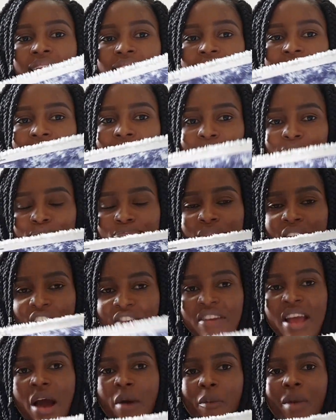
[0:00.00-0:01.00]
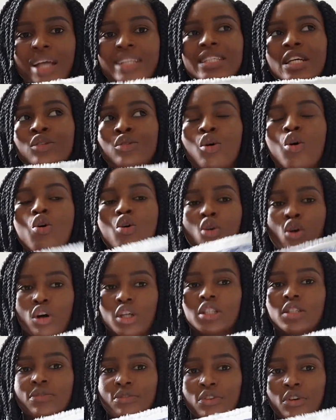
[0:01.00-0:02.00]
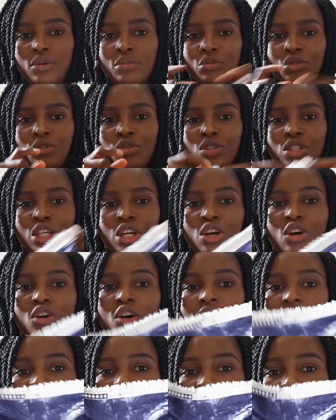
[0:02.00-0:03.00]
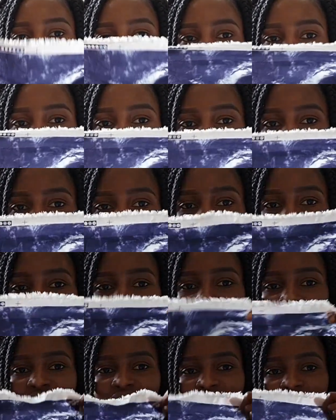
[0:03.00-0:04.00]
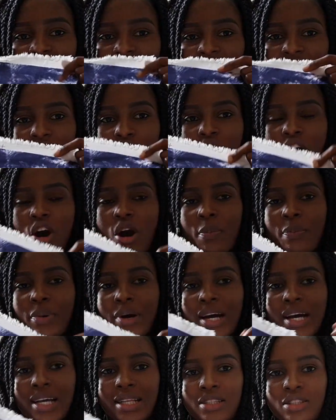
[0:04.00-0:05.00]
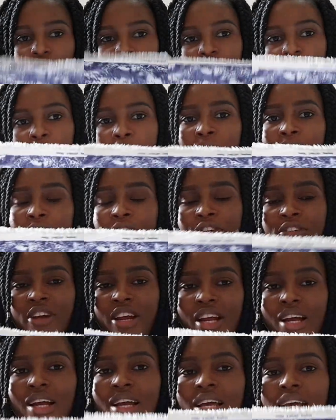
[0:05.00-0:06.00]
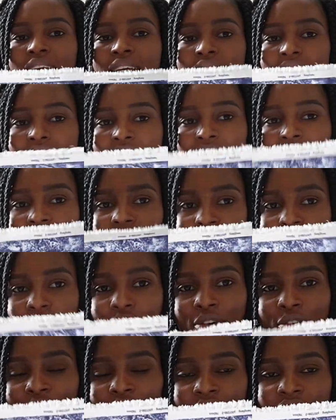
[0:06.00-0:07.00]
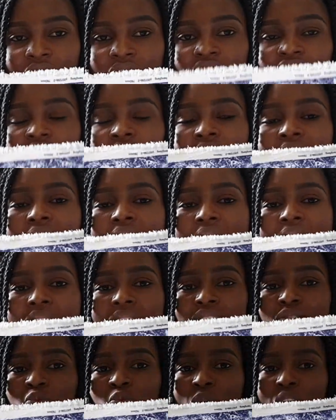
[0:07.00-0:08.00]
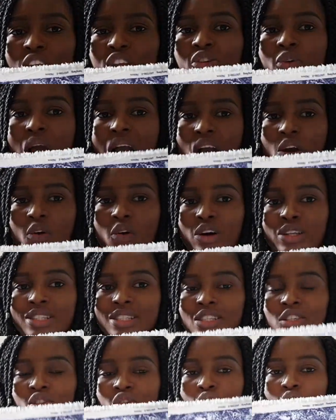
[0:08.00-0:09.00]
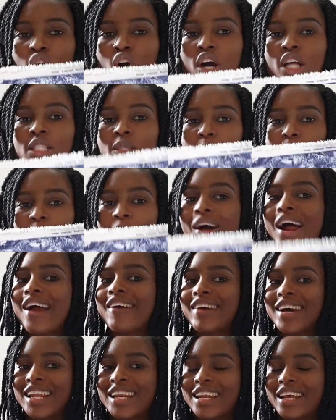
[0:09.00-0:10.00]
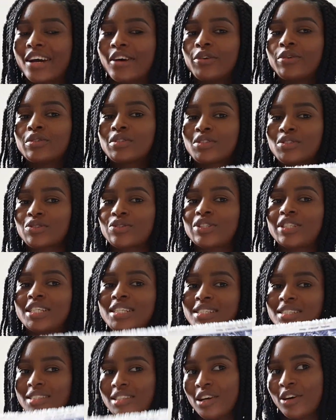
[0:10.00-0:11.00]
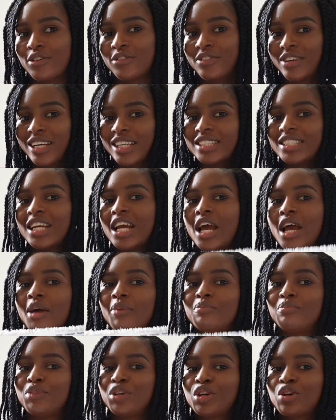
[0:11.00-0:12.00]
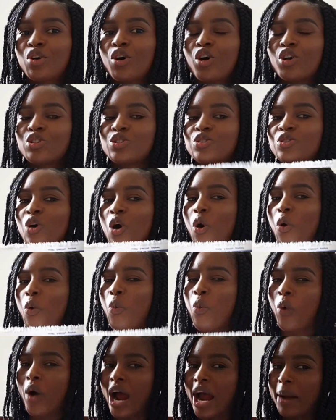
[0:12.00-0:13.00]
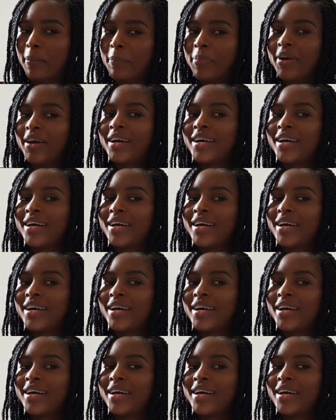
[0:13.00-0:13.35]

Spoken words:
the area where they don't cut from, you know, they cut it on the raw edge. The upper and the lower area is the selvage. And when you are cutting, you cut parallel to the selvage because your warp